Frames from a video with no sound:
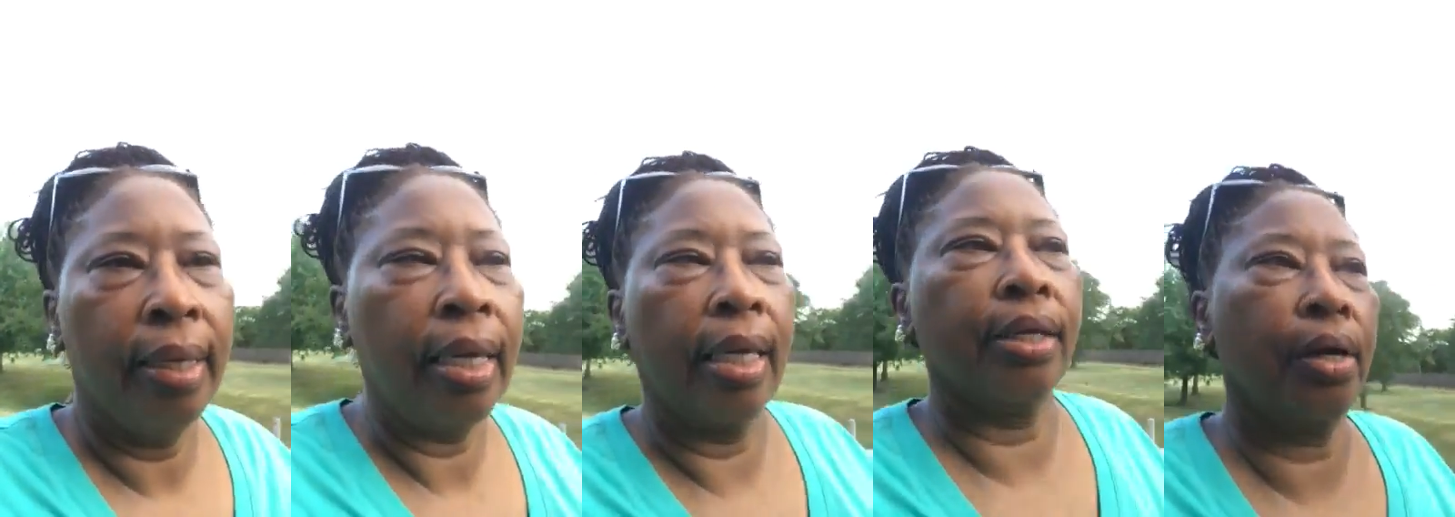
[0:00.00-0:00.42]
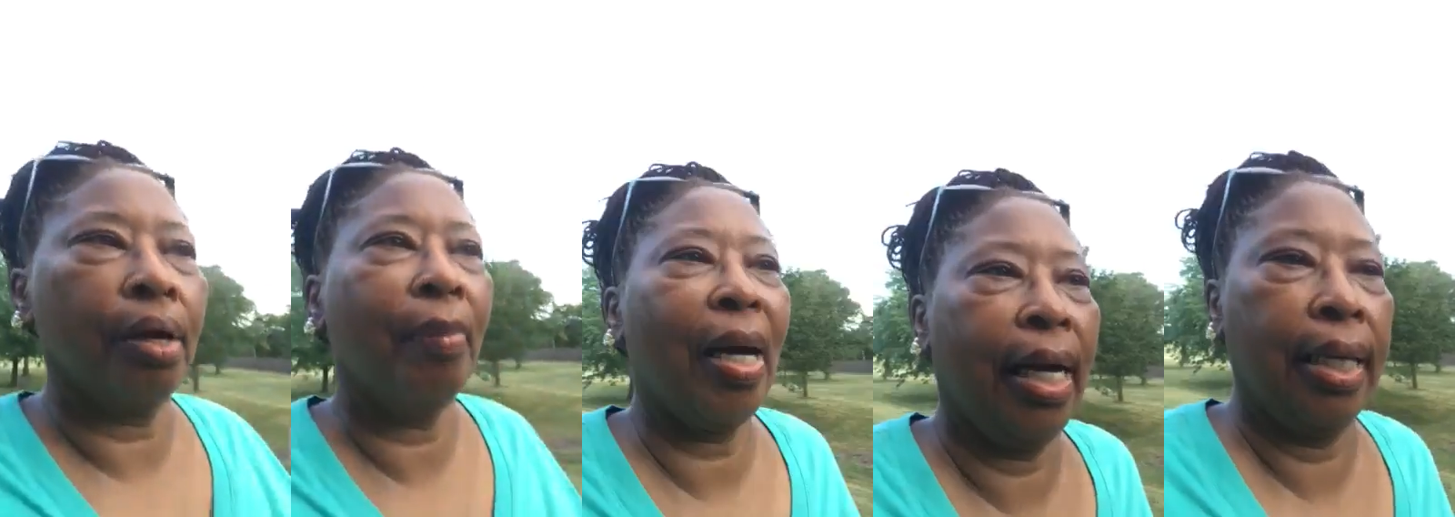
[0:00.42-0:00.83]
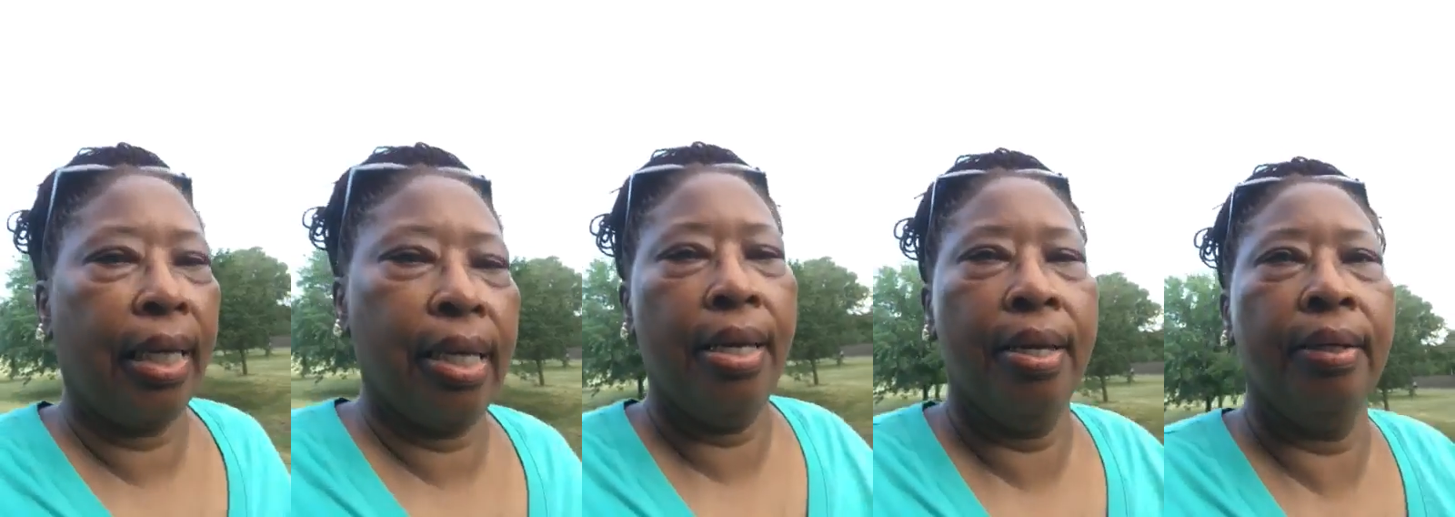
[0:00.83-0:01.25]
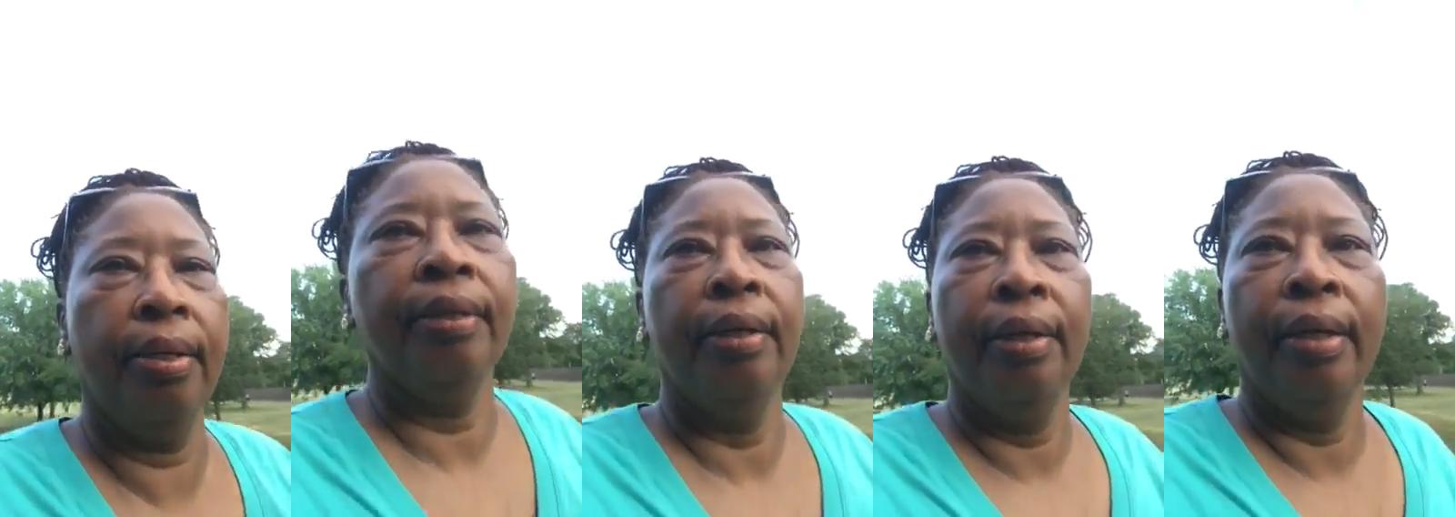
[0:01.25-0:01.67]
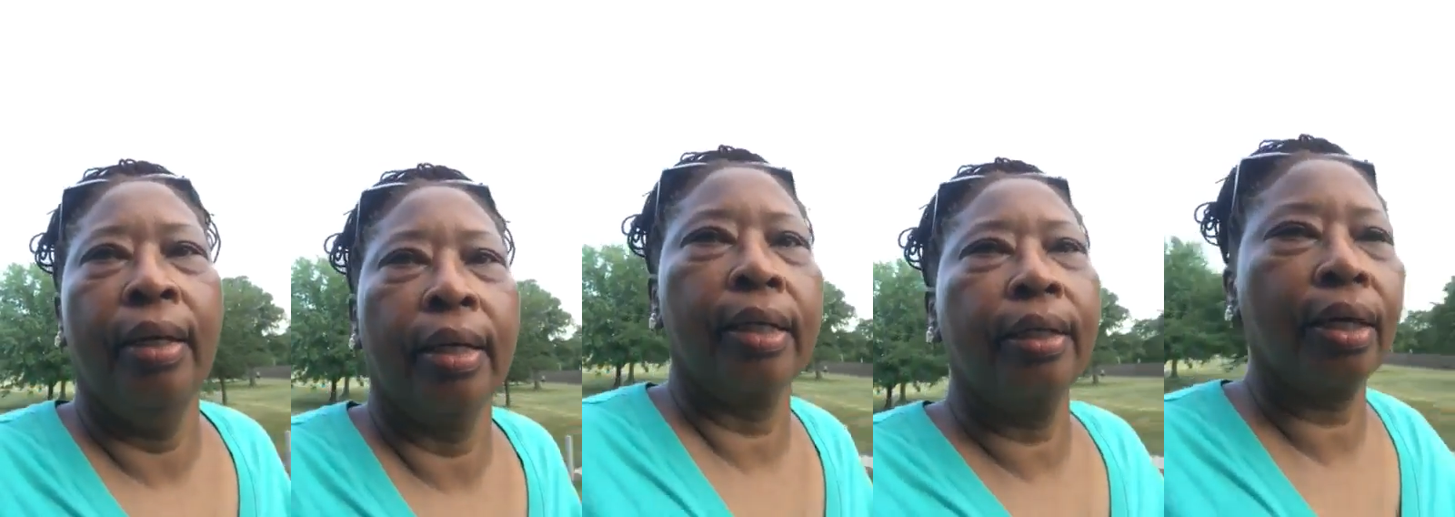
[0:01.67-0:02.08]
in your body
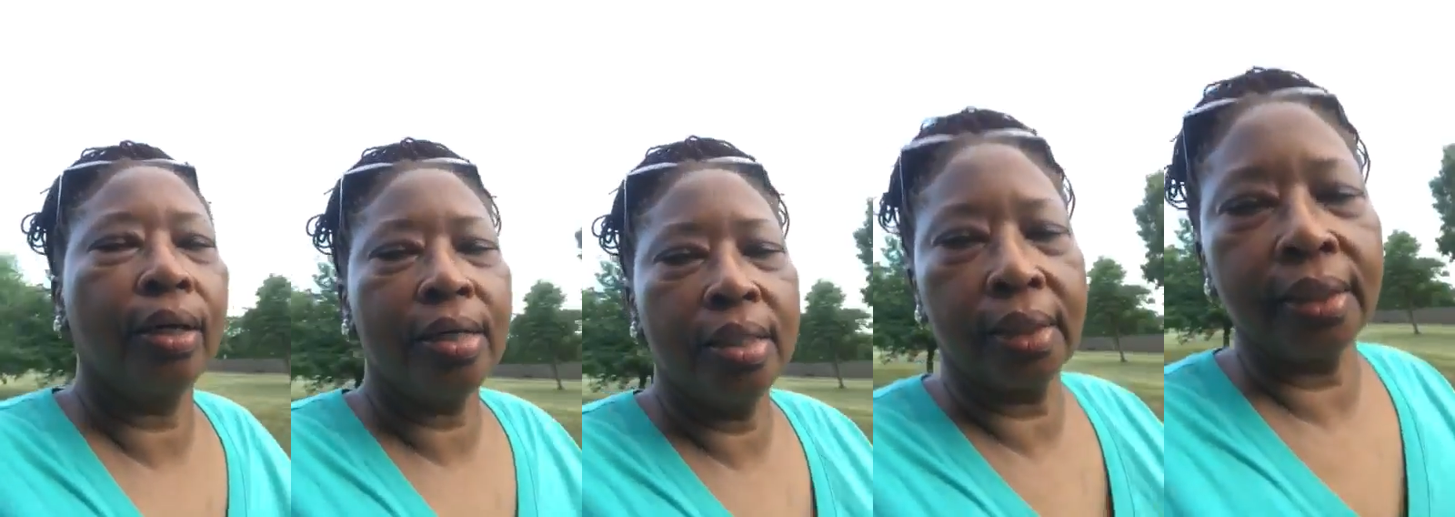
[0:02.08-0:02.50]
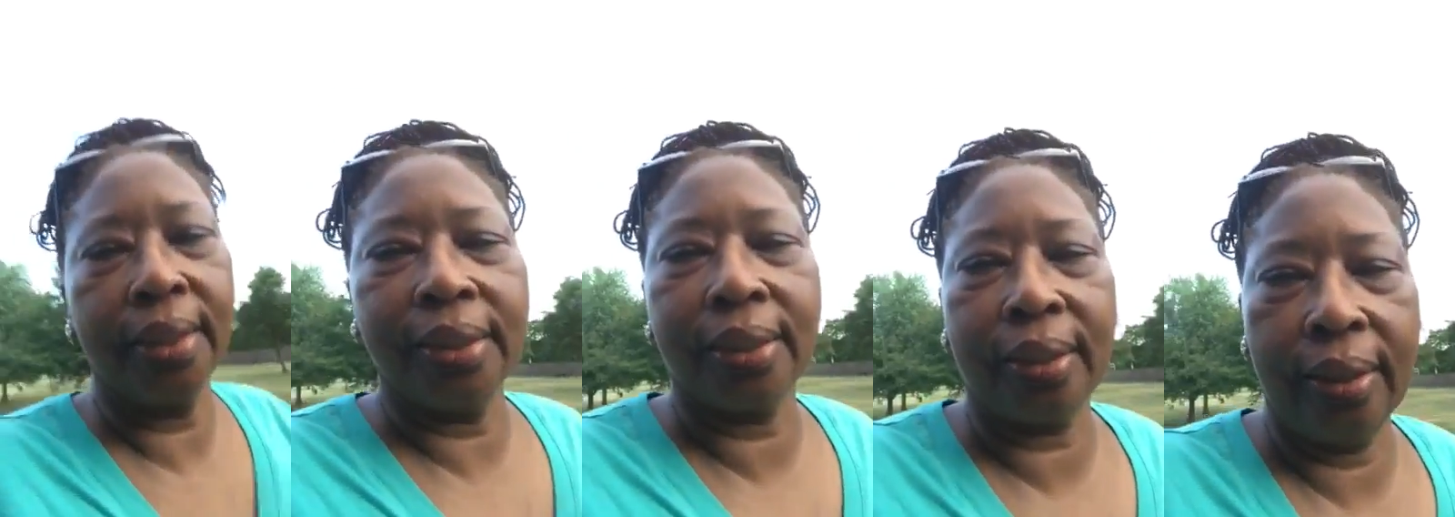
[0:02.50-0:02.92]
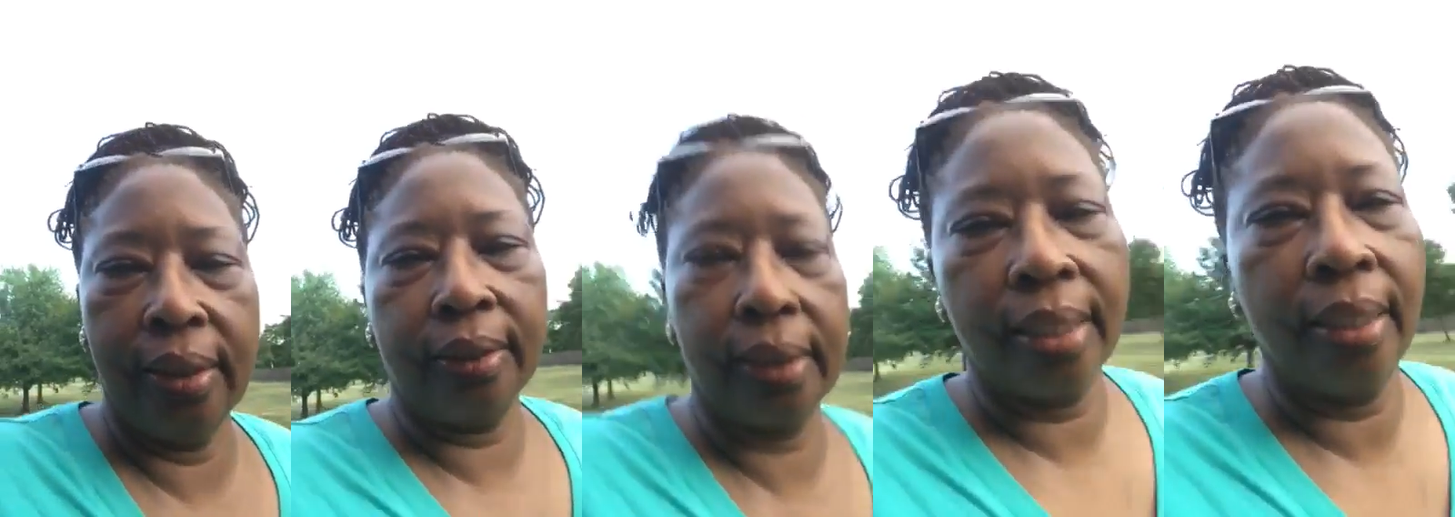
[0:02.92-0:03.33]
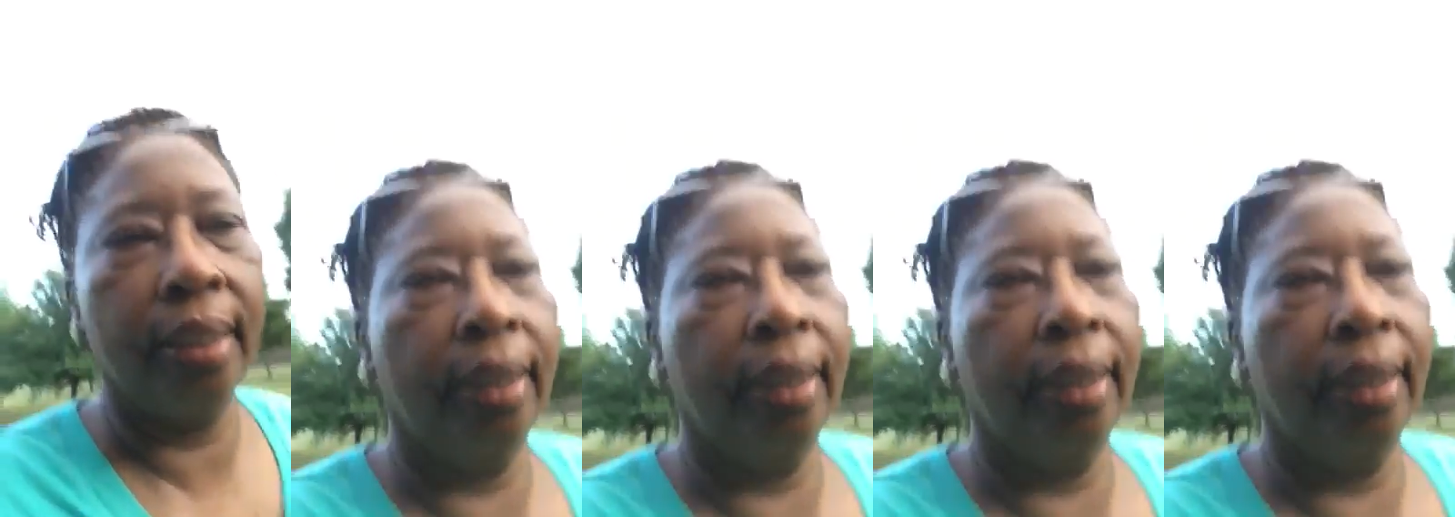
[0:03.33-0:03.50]
could cause a disease.